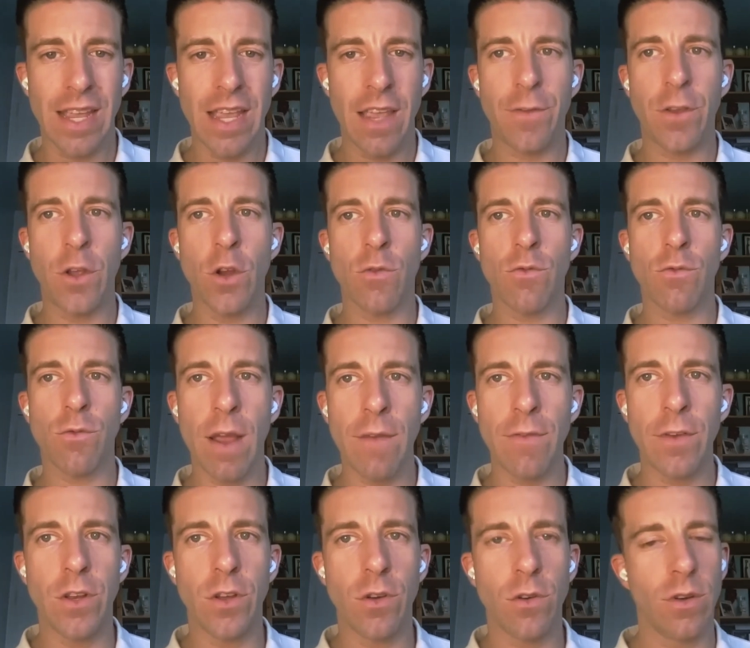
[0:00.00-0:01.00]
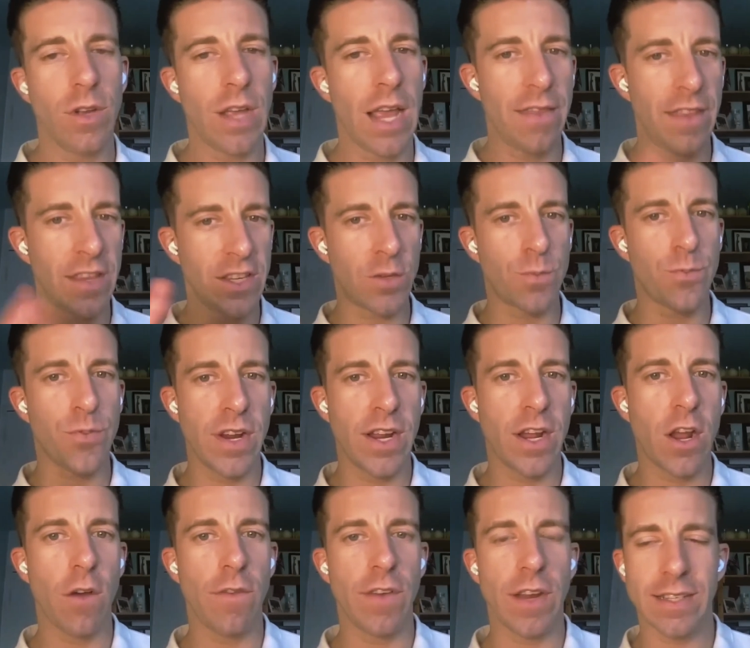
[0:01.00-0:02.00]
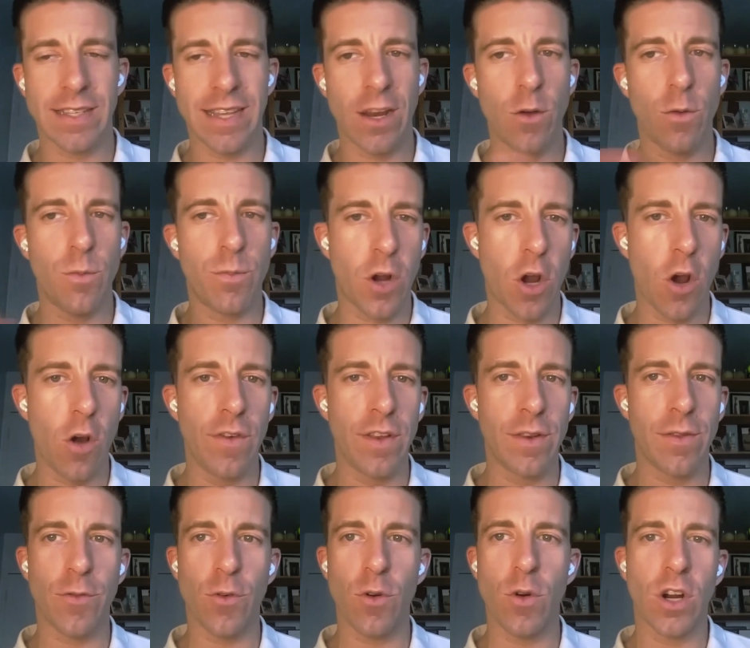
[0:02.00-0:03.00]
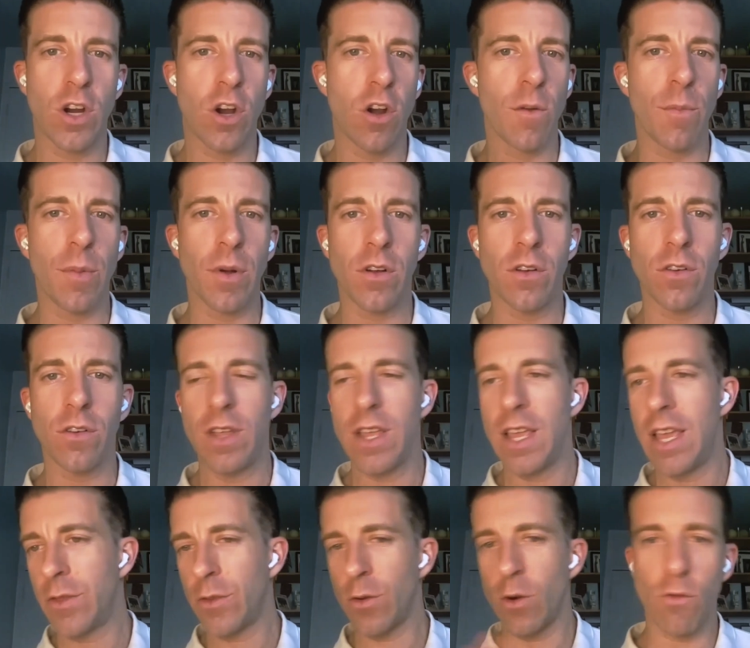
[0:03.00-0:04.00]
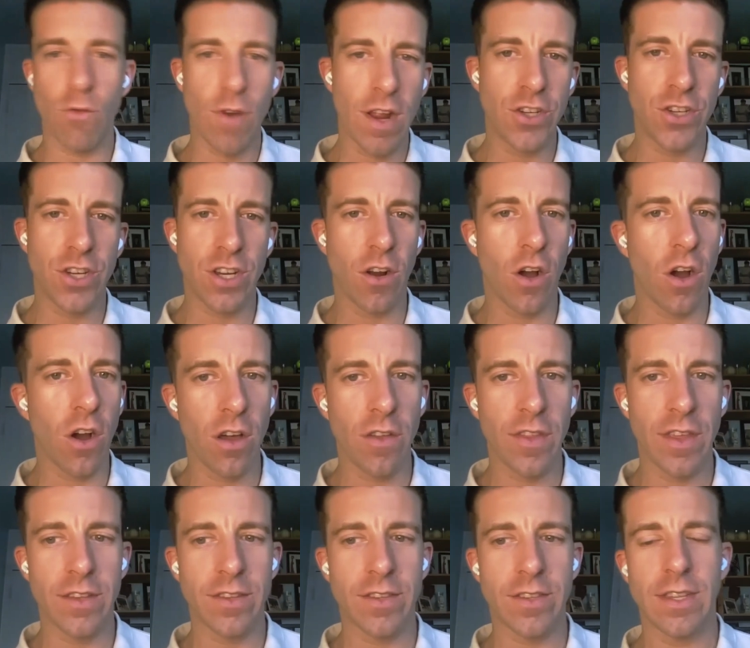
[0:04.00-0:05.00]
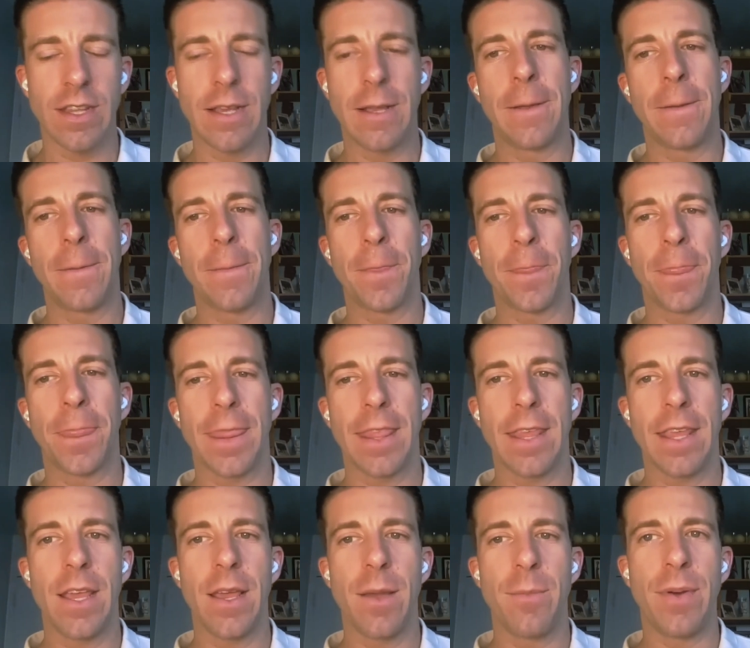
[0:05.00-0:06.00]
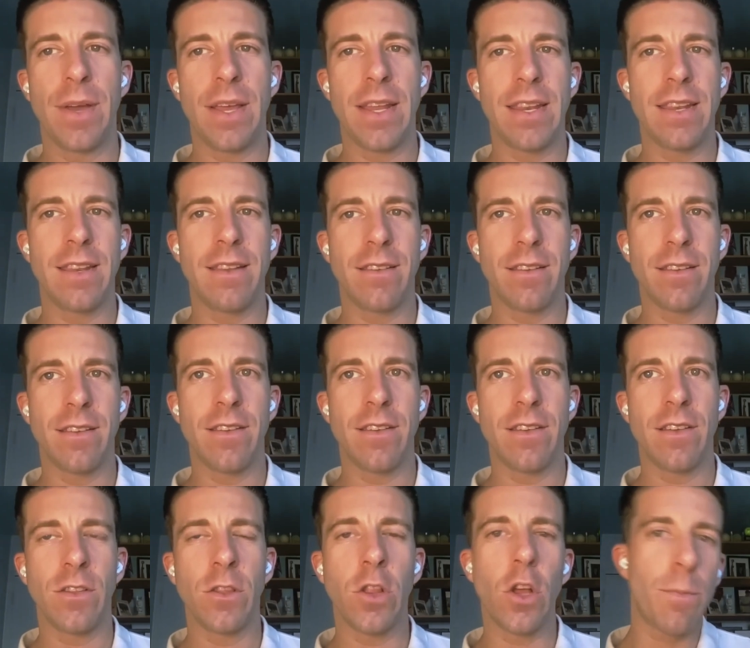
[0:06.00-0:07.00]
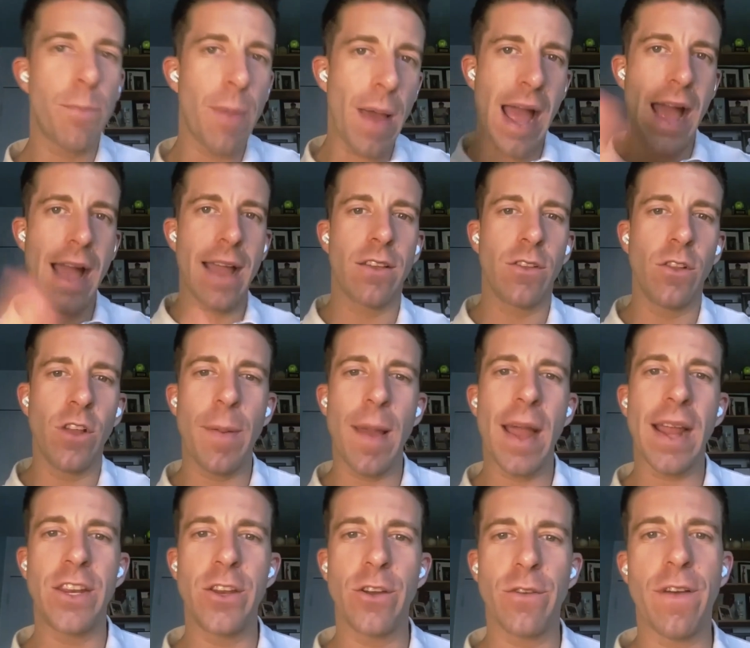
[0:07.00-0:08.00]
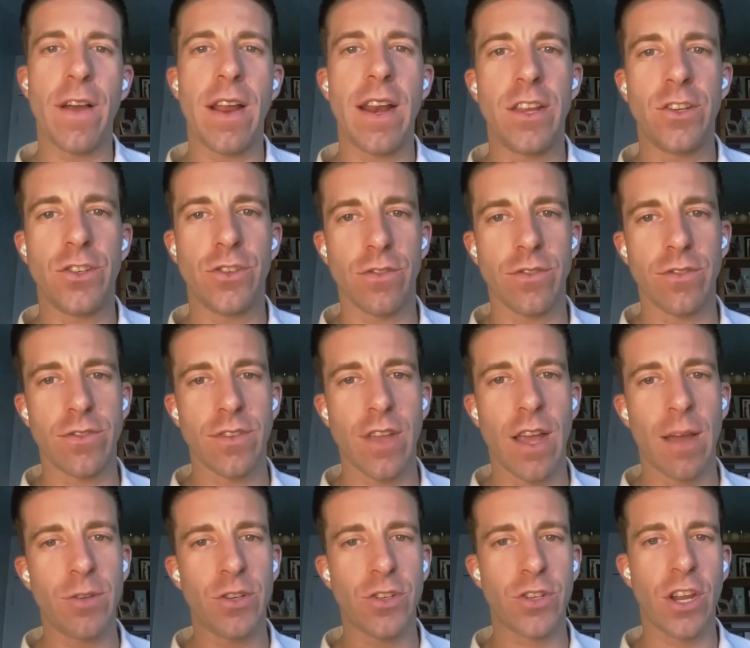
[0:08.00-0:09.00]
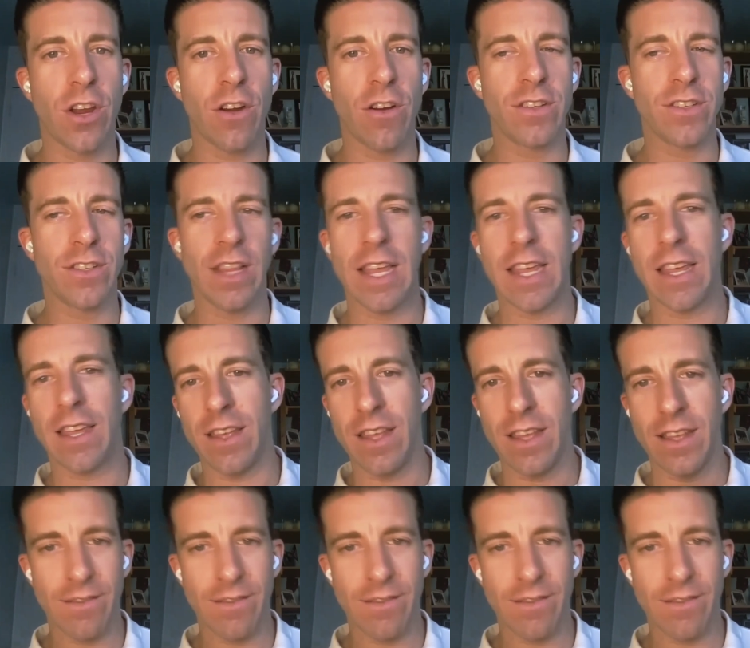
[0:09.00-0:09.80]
if your revenue, and this is pre COVID, because I know COVID threw a curveball, threw a wrench in all this, but look back, look back in your financials. I'm just curious, like